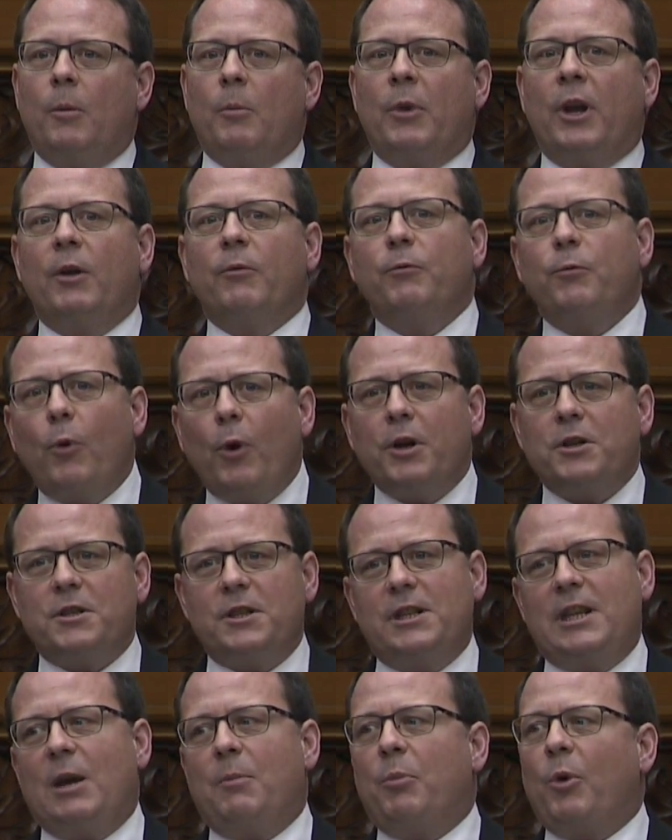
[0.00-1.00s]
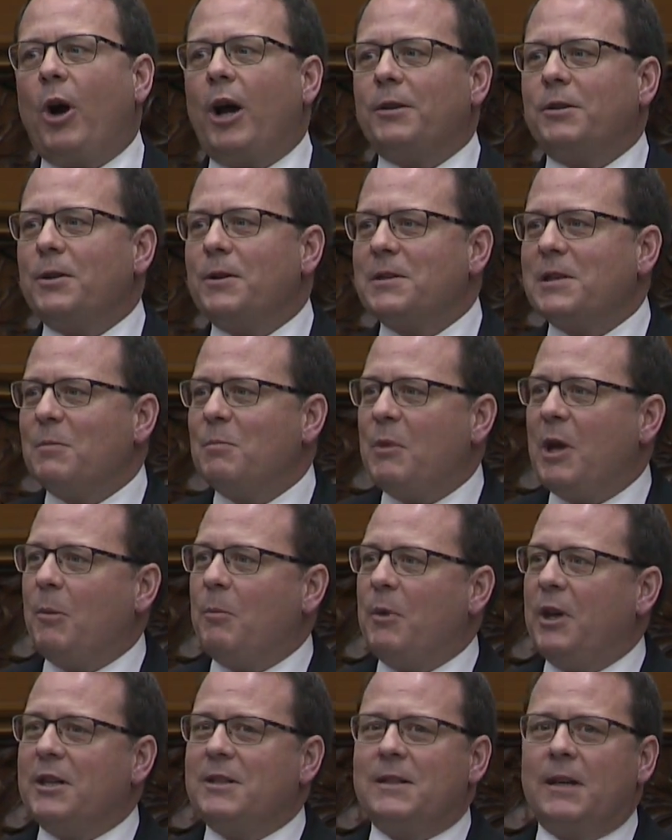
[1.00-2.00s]
But unfortunately, they brought those
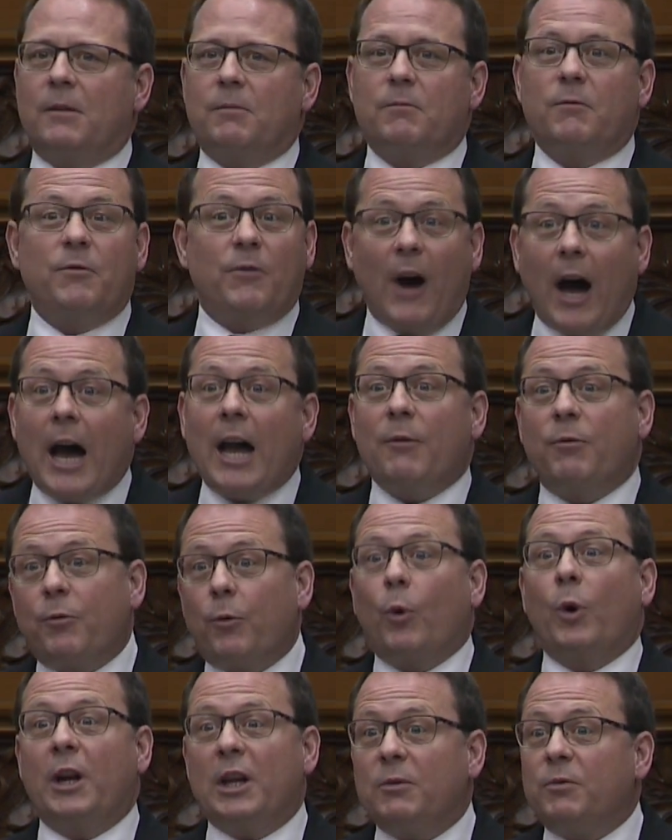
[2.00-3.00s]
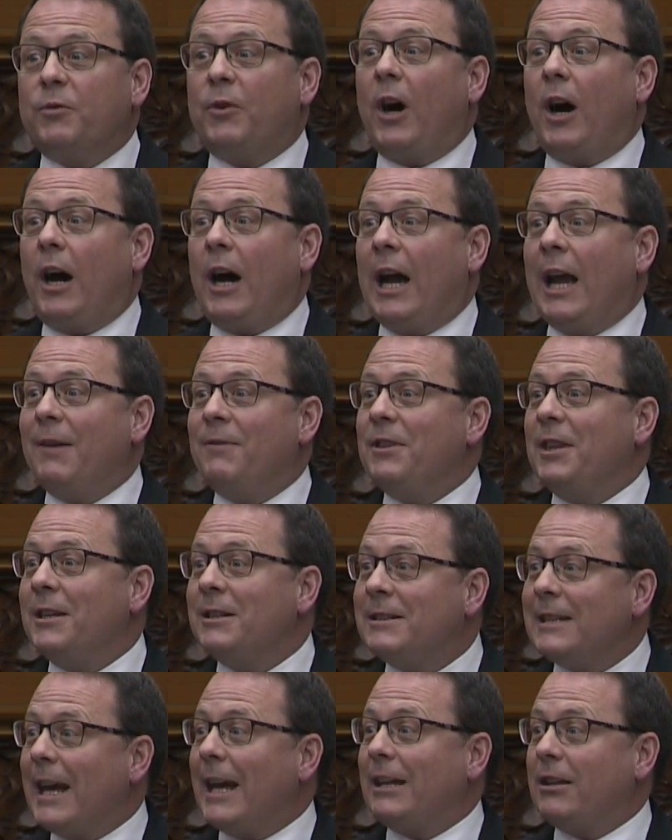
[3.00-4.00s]
amendments at 5:45, and the
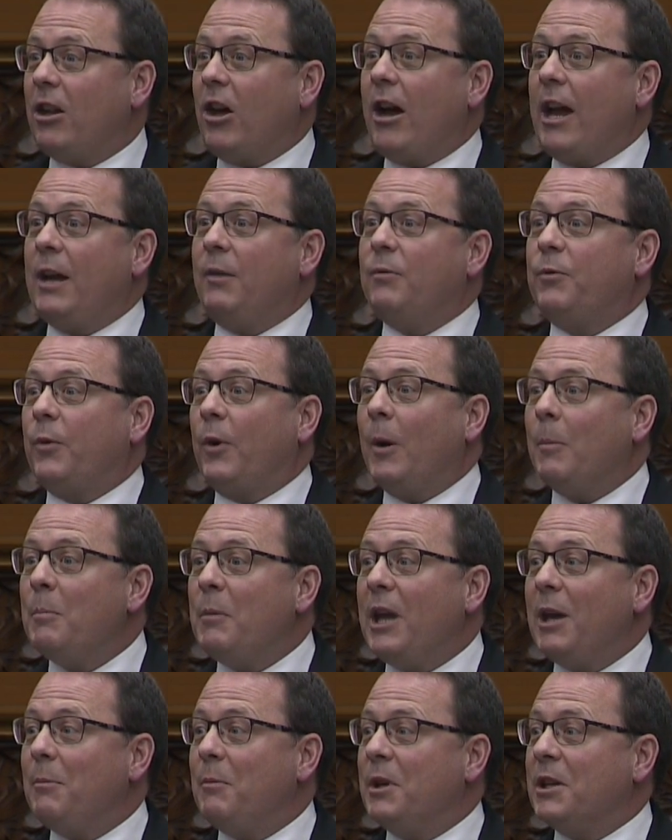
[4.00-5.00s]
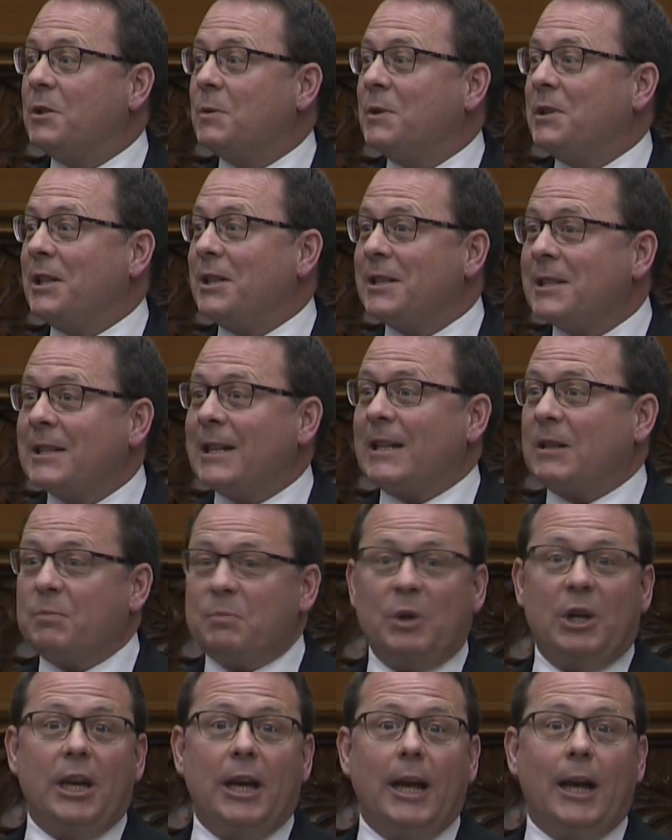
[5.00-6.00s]
deadline for amendments was at 6
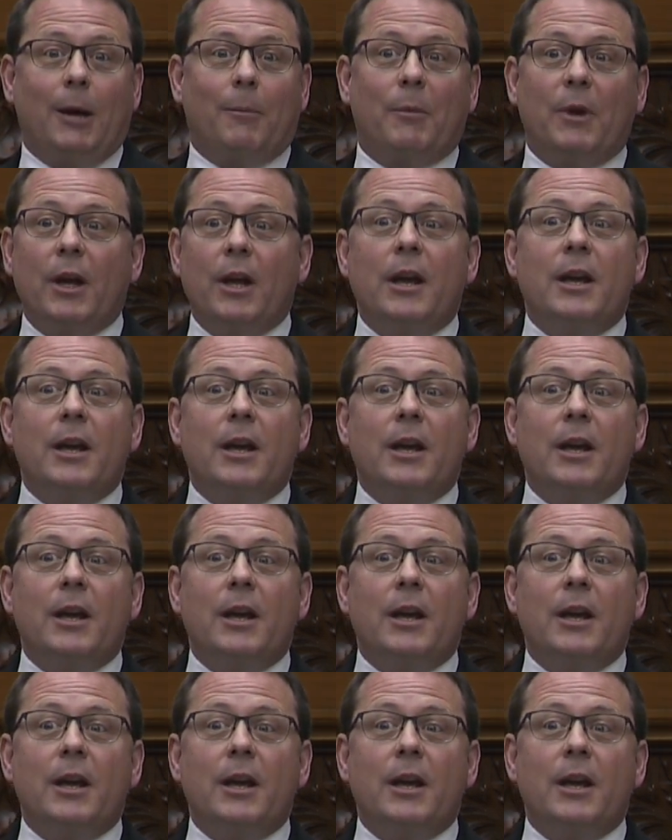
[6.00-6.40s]
p.m.